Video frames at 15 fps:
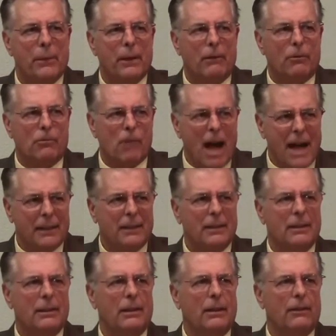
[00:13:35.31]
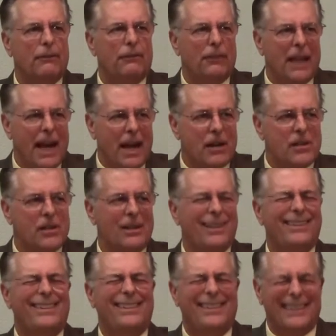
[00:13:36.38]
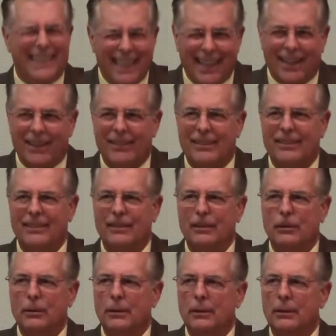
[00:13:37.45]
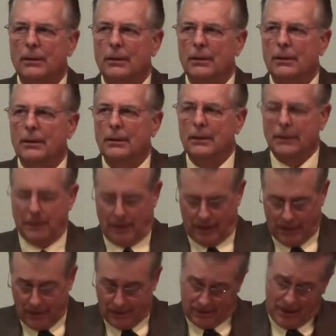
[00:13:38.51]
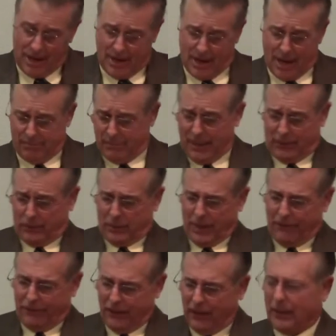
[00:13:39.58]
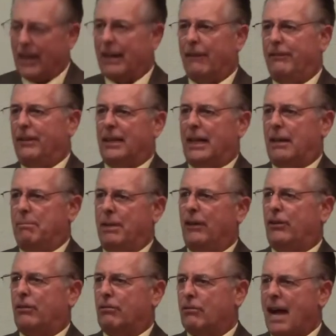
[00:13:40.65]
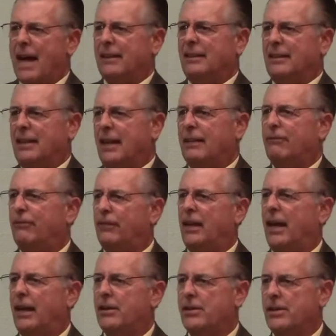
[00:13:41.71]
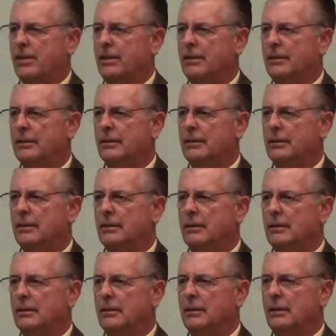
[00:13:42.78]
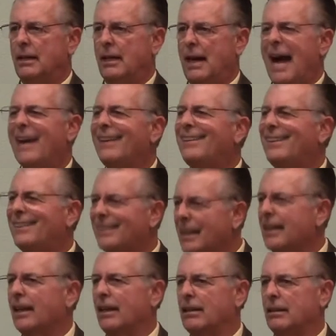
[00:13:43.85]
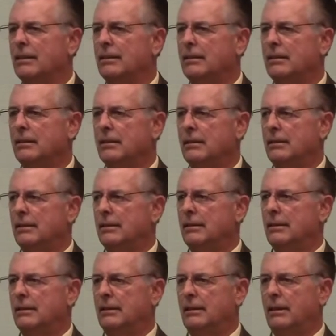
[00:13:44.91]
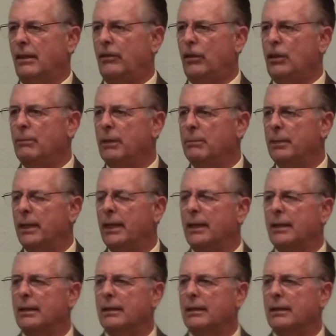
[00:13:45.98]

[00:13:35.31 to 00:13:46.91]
Rotten flesh stinks. He's saying, that's what I feel like. I feel like a piece of rotten, dead flesh. I stink as a human being.